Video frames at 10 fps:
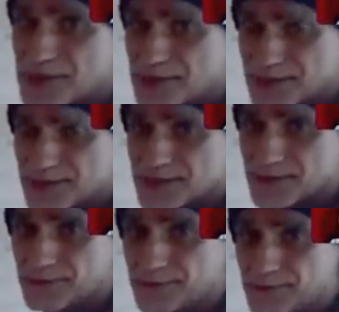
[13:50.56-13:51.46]
this.
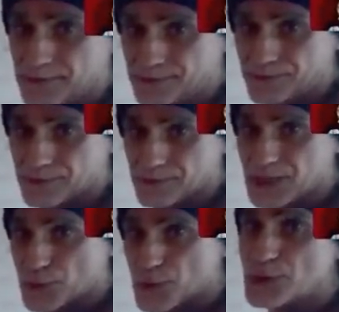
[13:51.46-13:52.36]

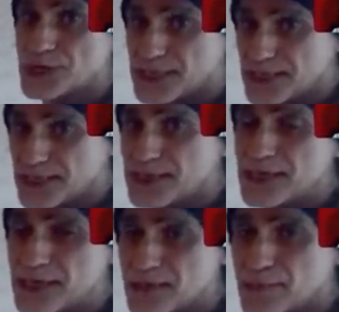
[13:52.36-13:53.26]
It's rooted in
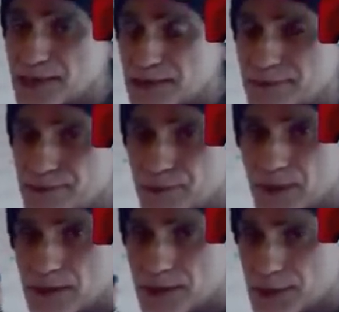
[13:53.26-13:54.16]
this, but
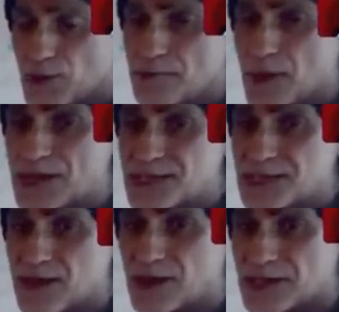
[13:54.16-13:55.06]
the Almighty
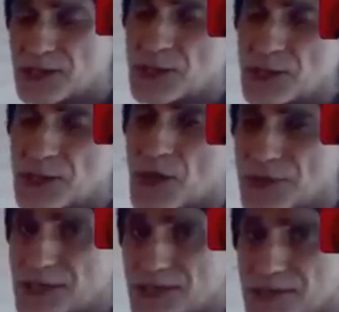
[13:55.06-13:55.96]
God is
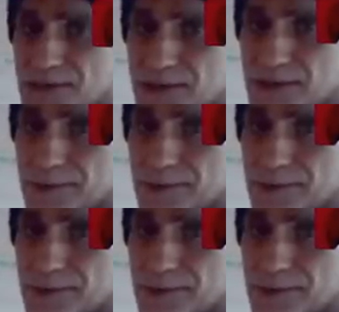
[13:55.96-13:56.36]
not this.